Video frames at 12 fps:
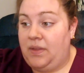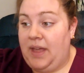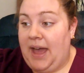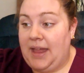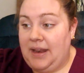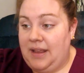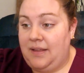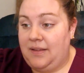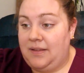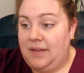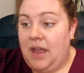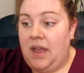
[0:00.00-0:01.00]
That
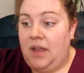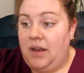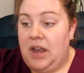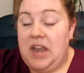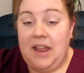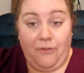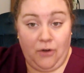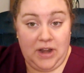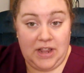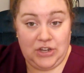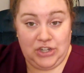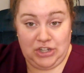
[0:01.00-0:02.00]
is never
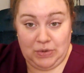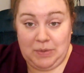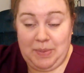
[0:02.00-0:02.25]
an issue